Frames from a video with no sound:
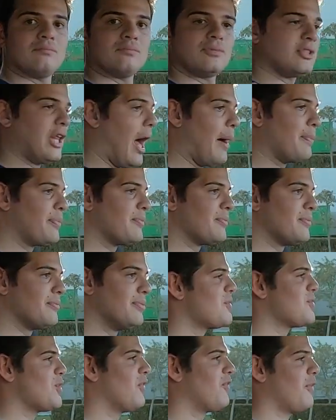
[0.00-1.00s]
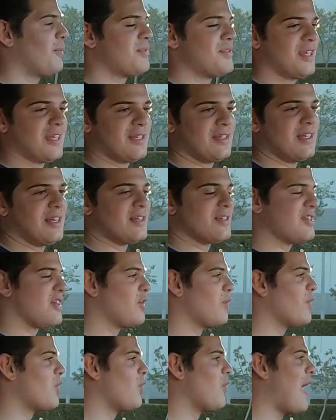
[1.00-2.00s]
Stop. So from 60 to
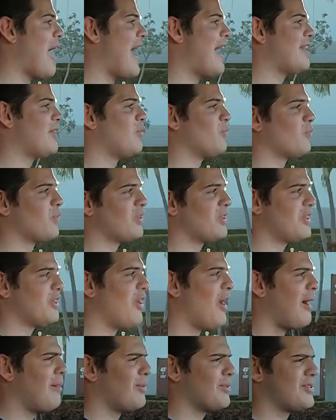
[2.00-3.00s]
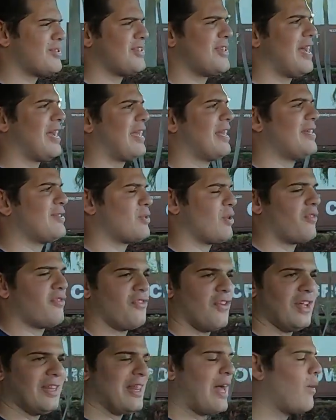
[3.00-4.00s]
0, I don't really know how much seconds or
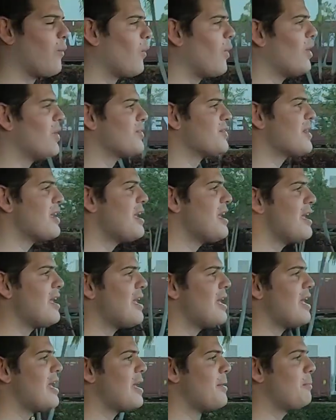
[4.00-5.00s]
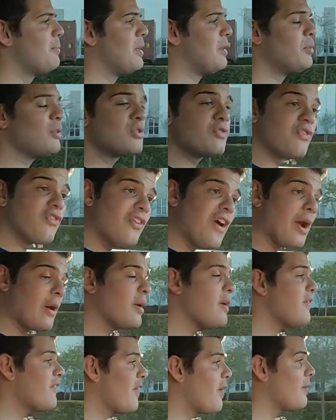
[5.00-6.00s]
feet that was, but it was
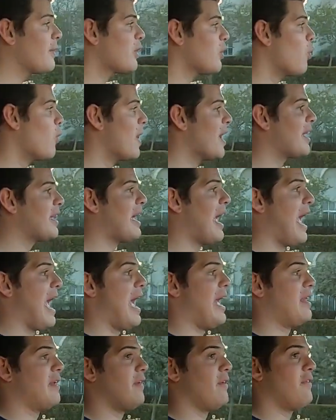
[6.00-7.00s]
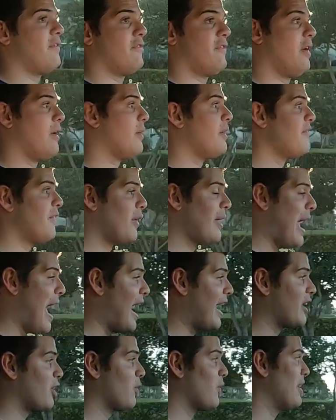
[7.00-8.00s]
very, very quick and very, very
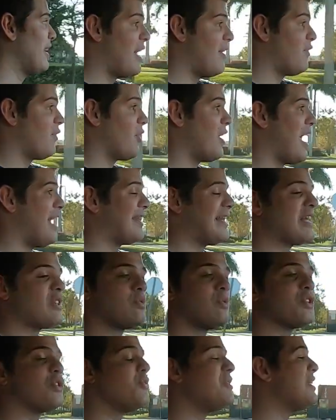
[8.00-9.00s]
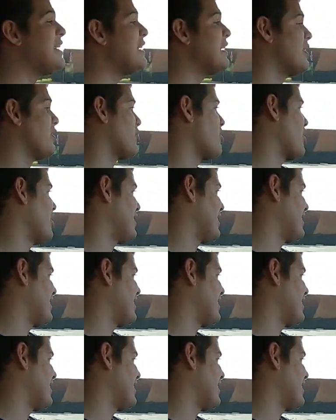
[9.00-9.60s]
accurate ever. And that's what you need in a car